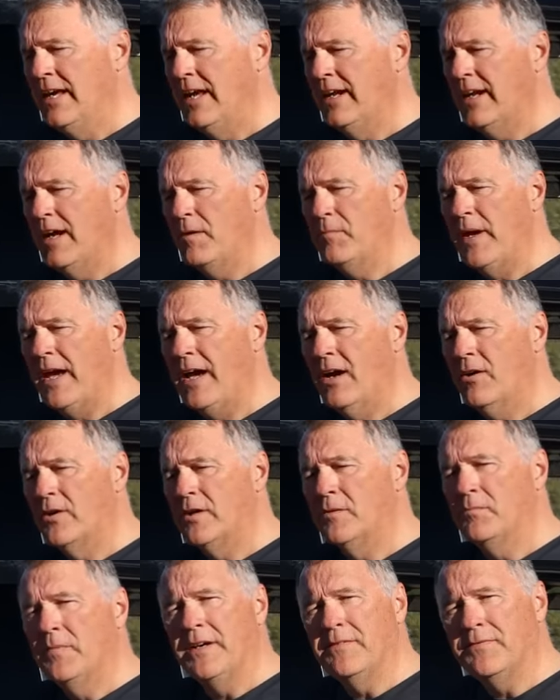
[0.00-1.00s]
and I
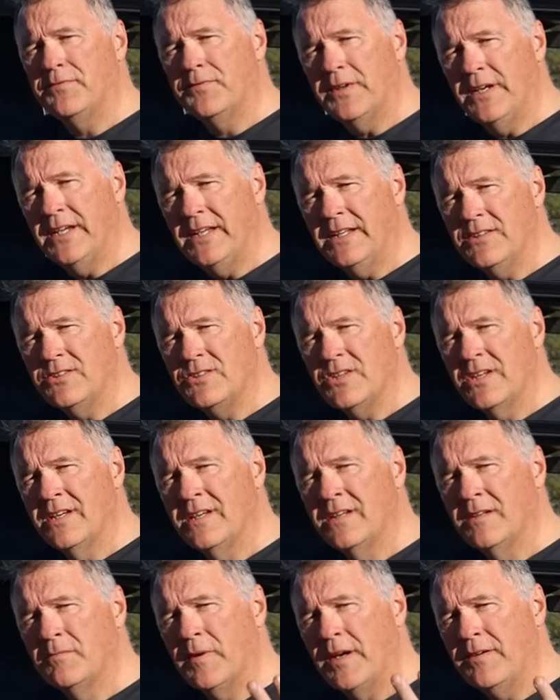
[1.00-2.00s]
power my fridge,
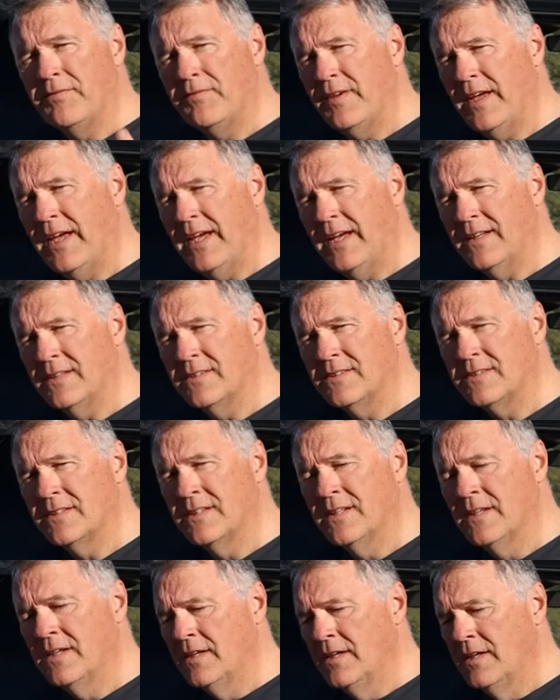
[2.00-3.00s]
my fans,